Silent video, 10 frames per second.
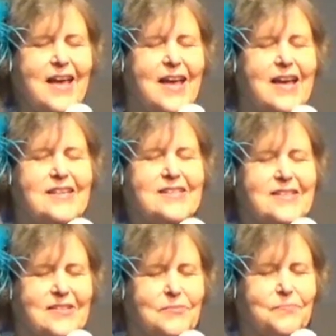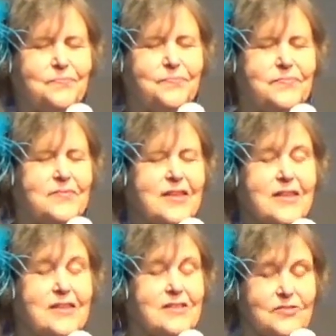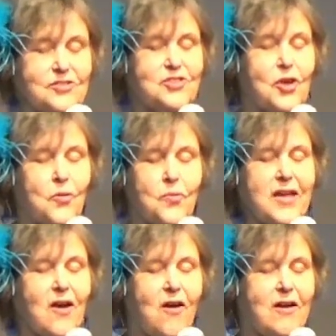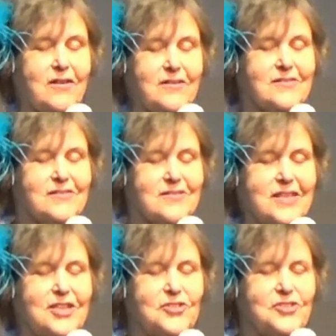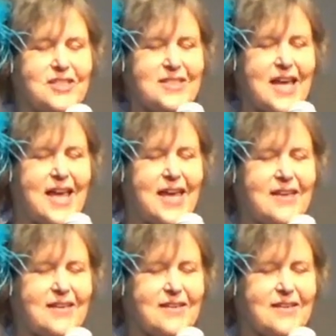And so we are here today